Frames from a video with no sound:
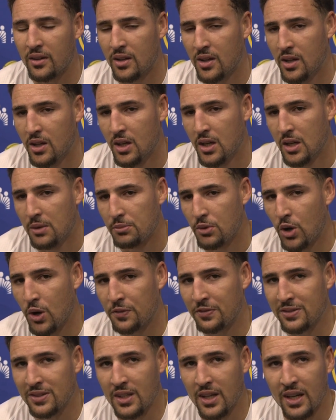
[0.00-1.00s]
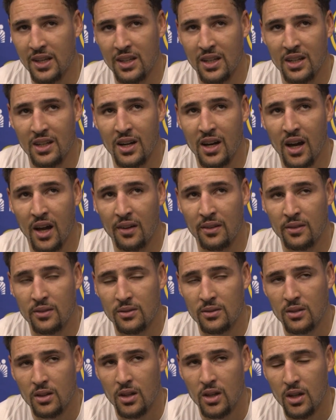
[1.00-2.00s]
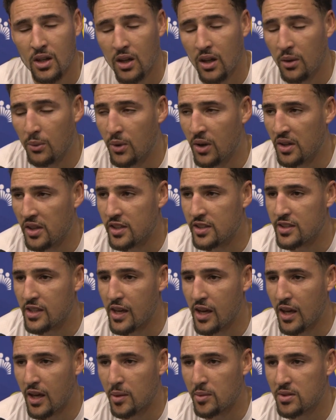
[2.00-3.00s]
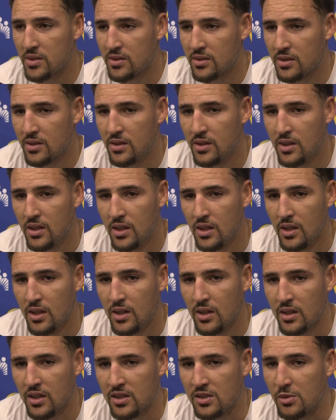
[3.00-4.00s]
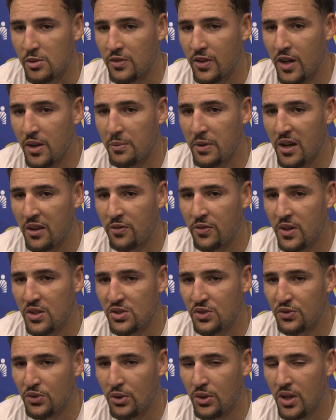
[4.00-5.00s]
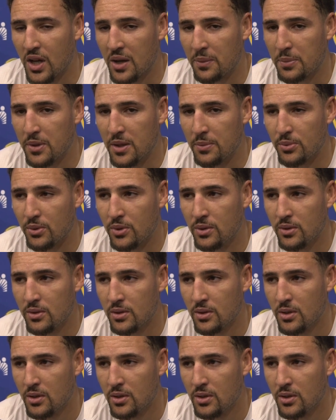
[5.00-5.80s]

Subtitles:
But hopefully I can get hot in one of these games, because it'd be very beneficial for a lot of people.